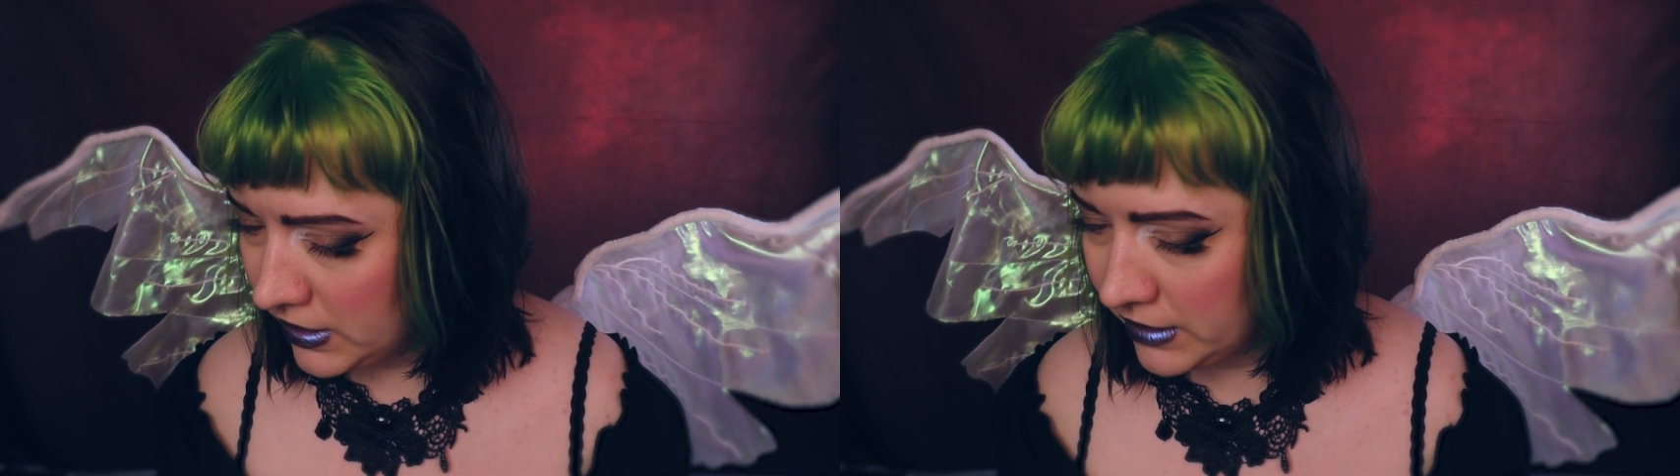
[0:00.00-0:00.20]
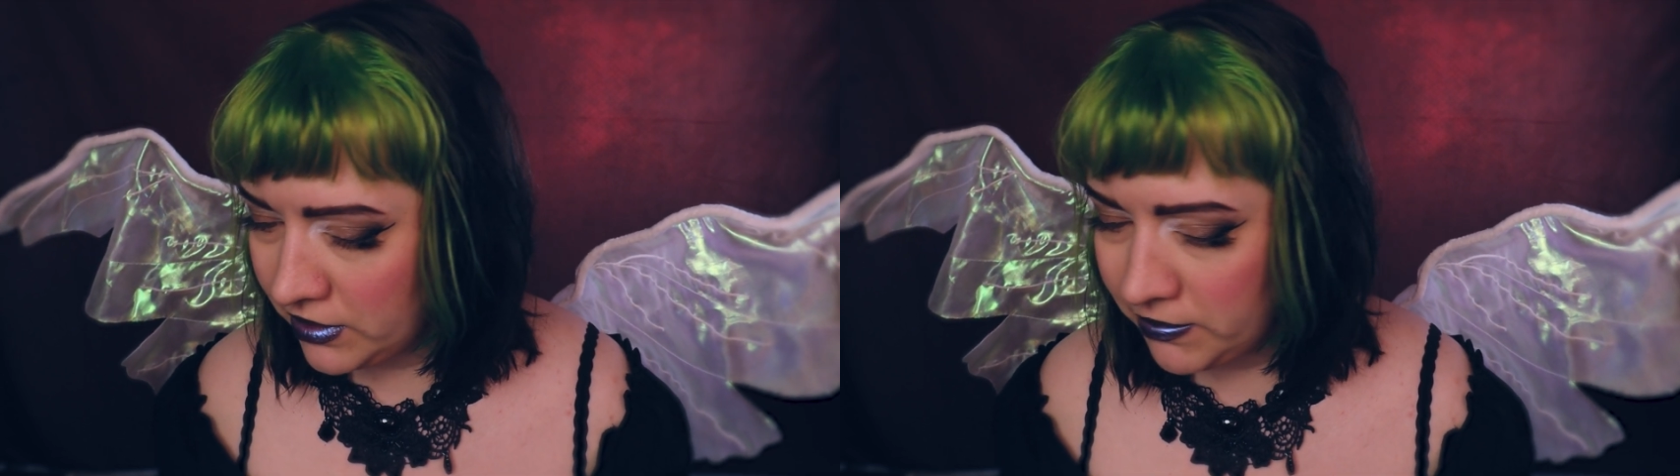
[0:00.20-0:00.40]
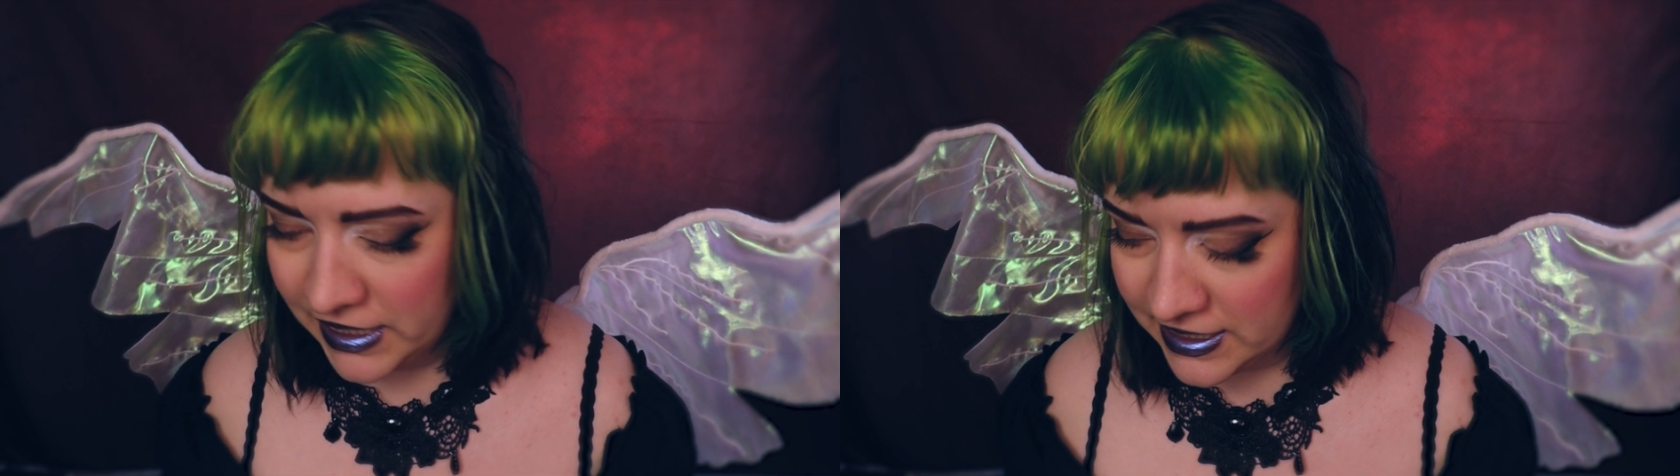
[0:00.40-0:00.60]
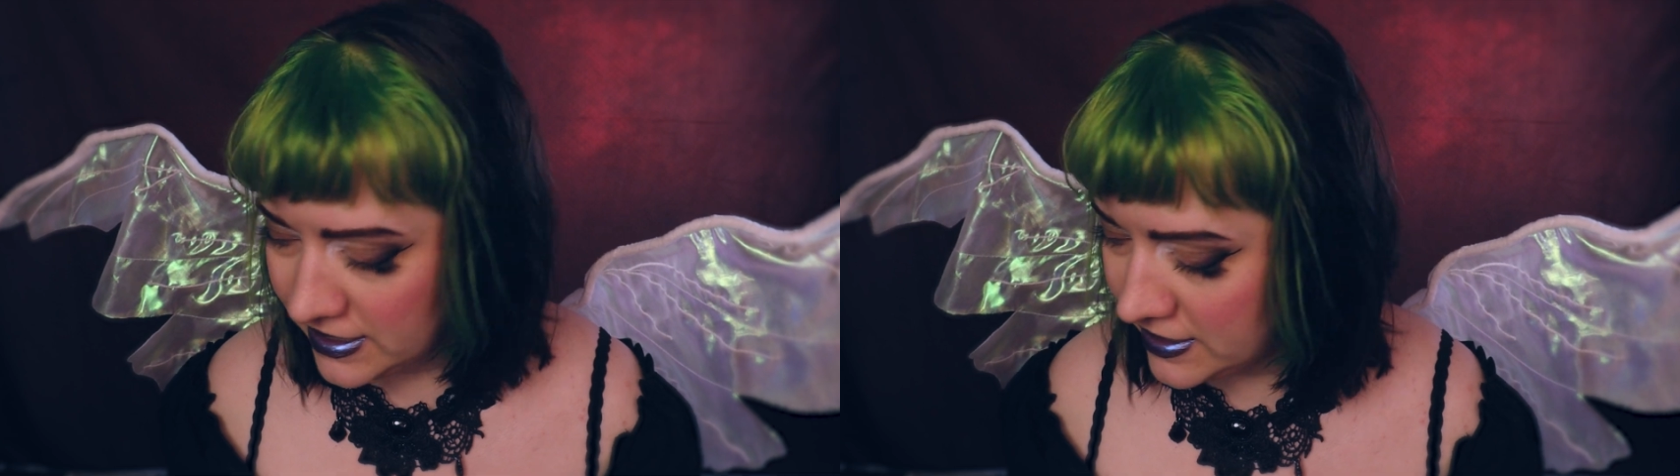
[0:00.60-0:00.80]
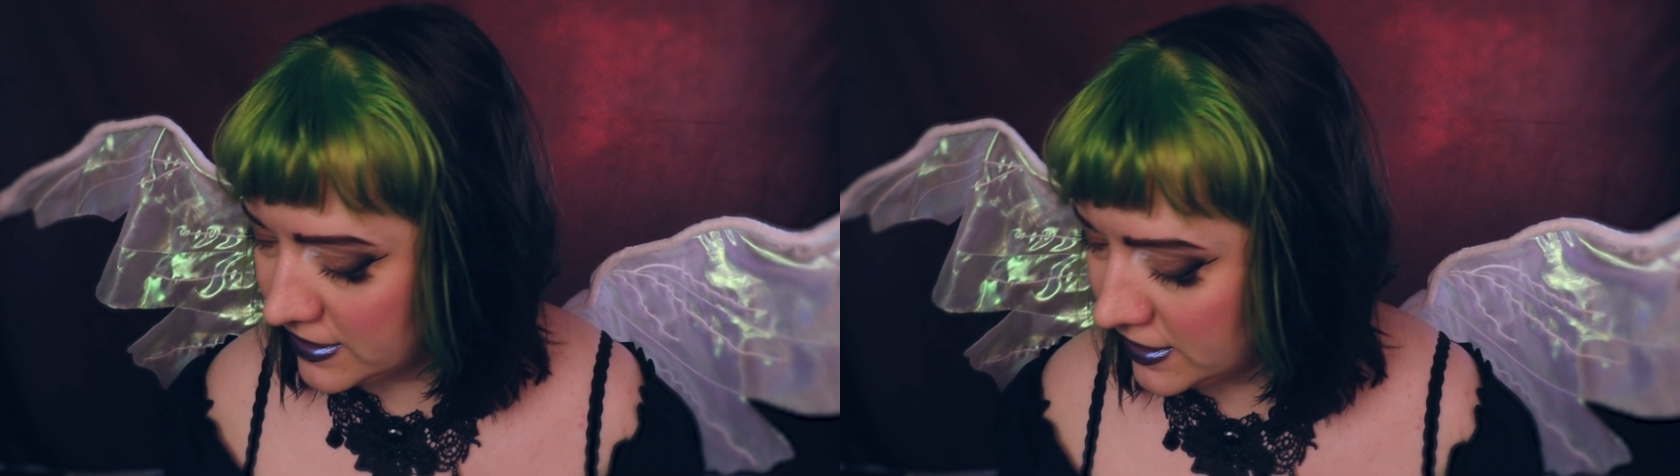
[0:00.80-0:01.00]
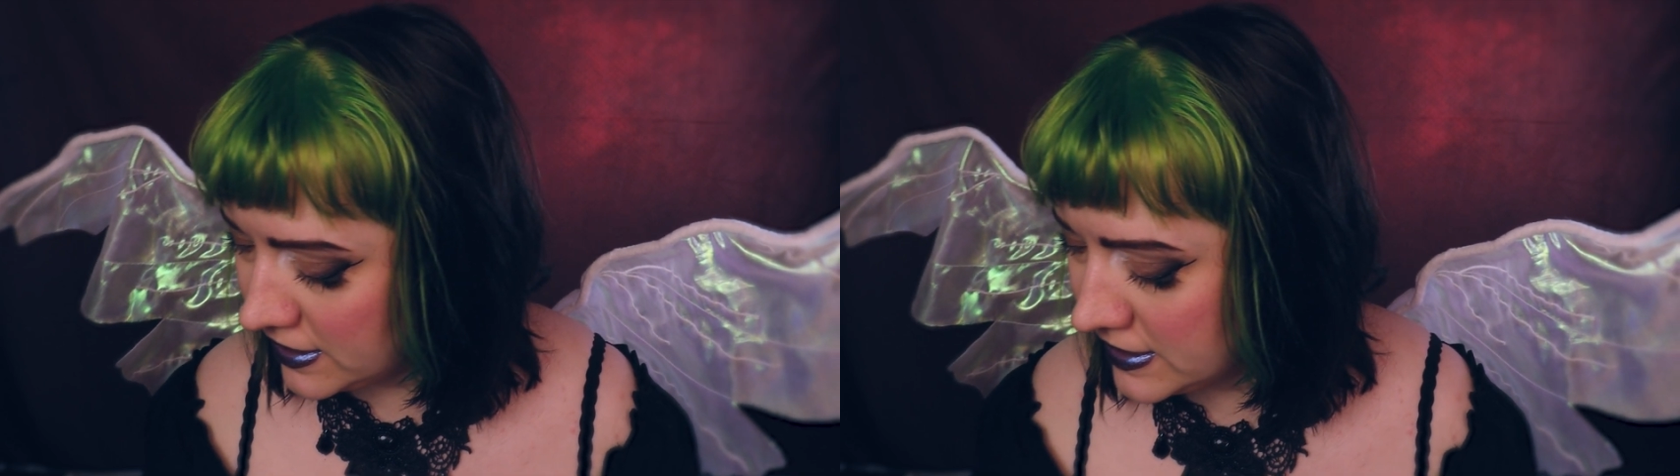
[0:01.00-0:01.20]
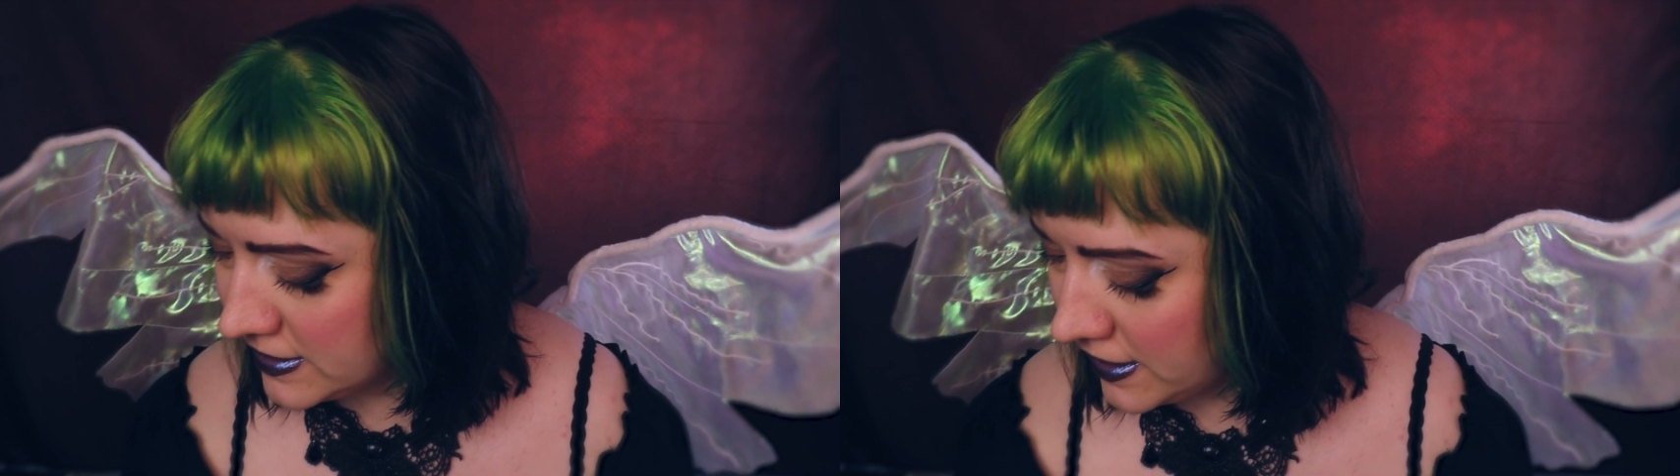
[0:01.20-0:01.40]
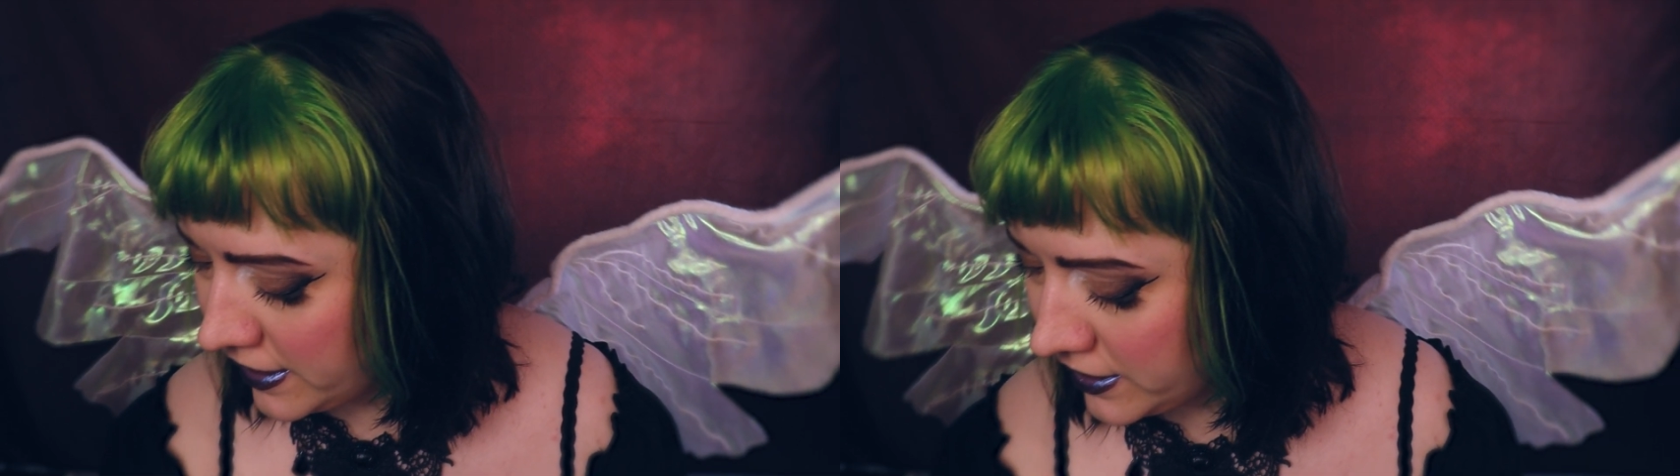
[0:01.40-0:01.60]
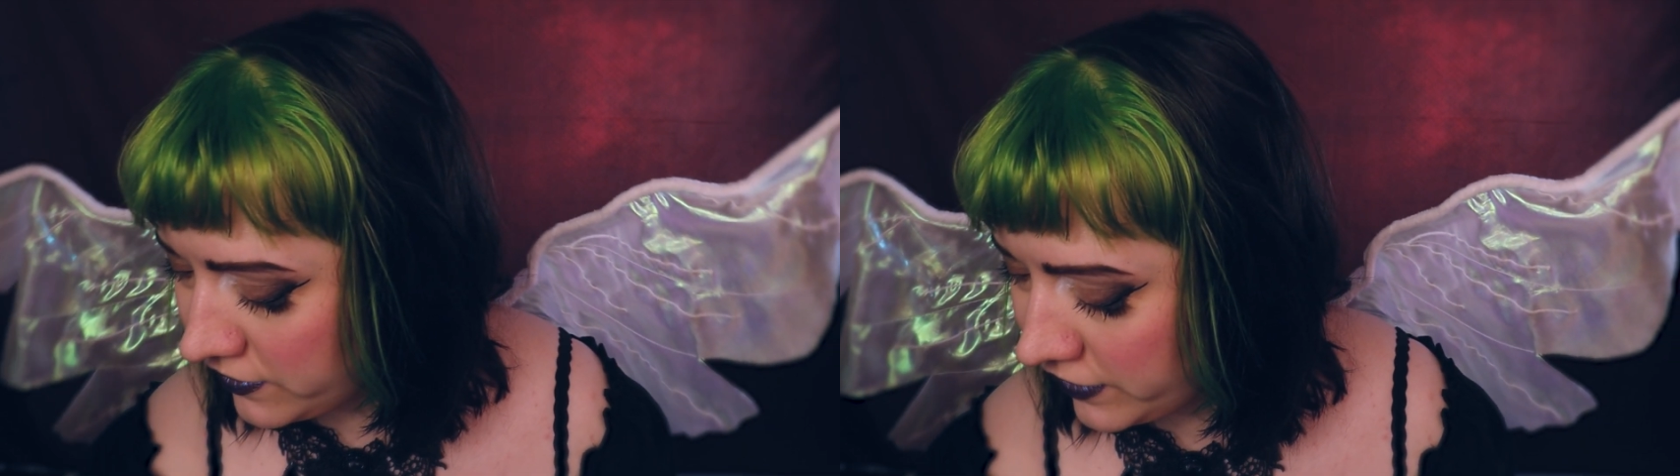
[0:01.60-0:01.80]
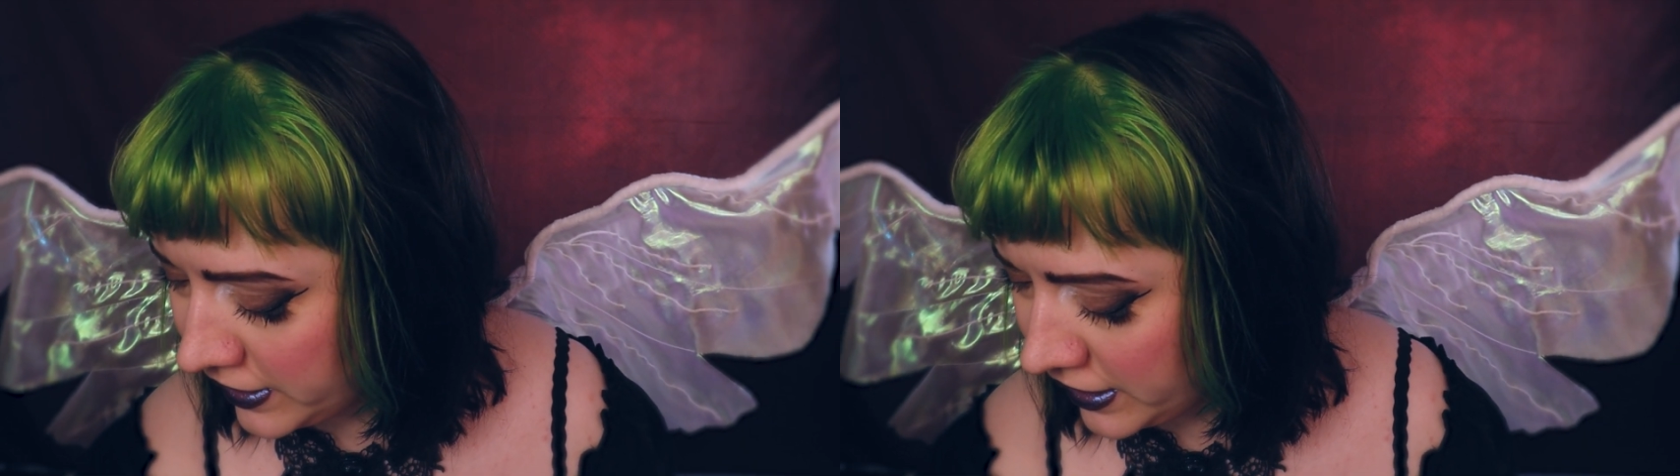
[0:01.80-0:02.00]
Let me place these to the side
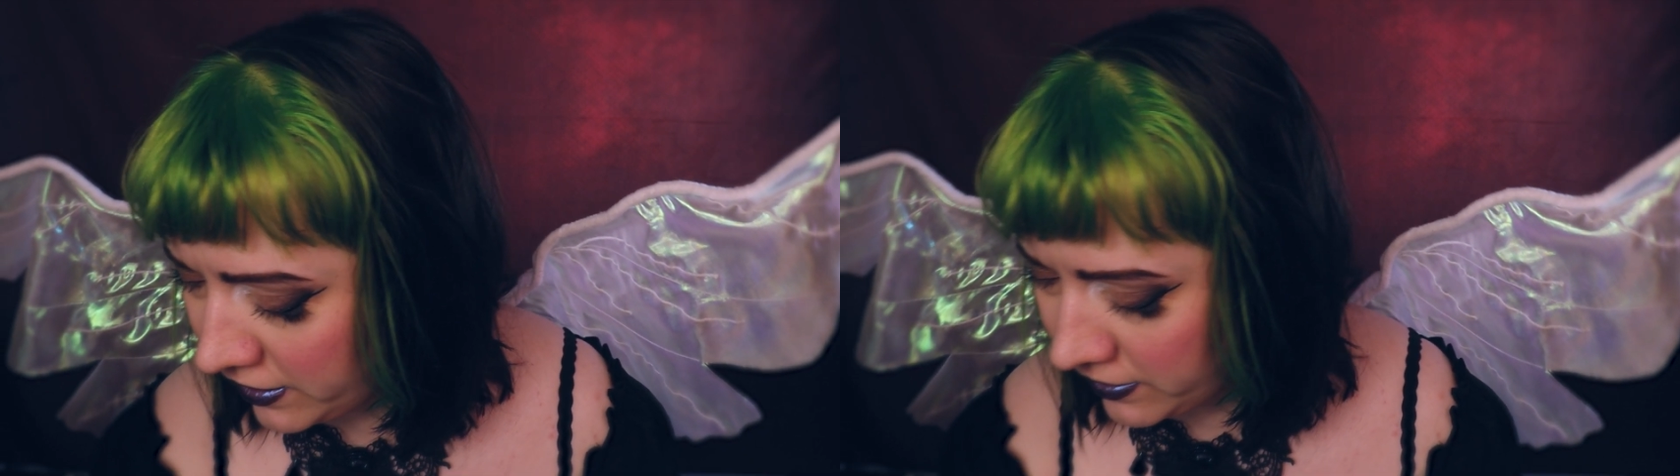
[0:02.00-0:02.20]
for now.